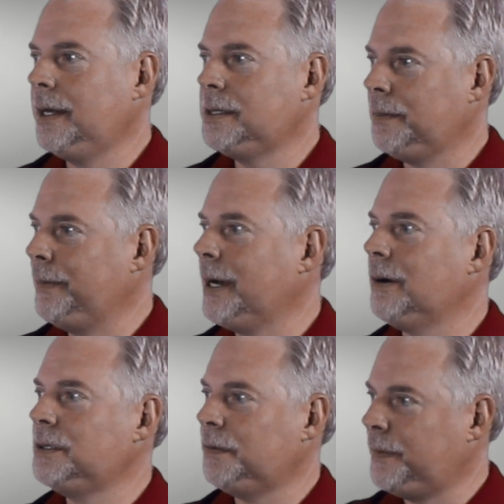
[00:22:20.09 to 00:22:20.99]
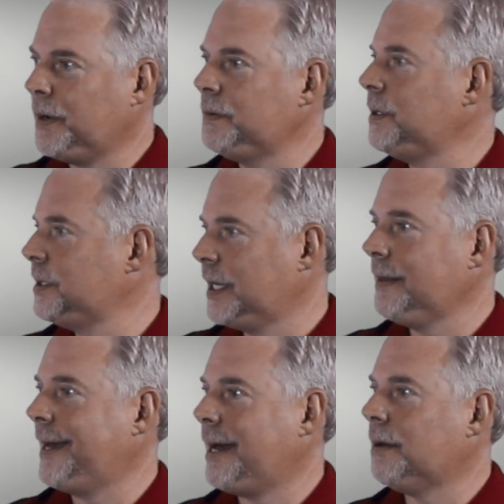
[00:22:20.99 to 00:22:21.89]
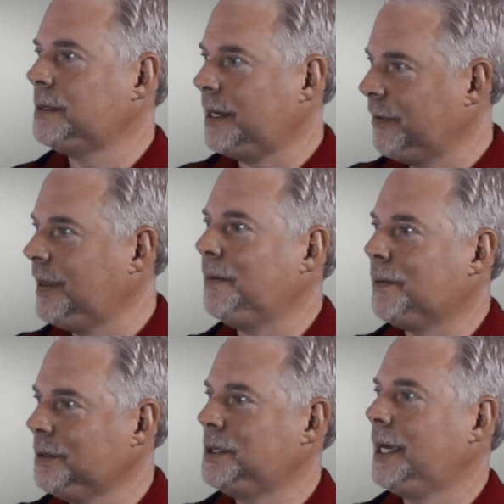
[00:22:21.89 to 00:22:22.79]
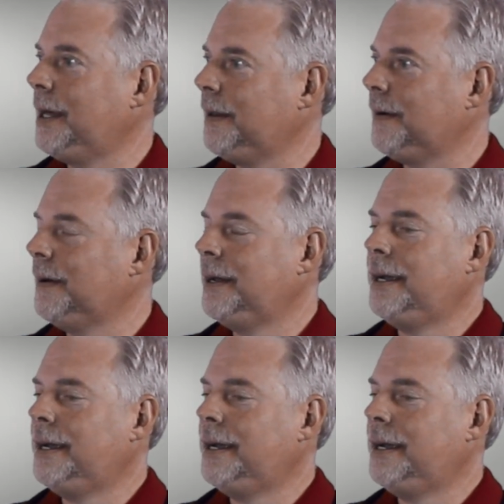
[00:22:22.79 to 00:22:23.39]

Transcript: It's a marriage of both, just like the house. Everything works together.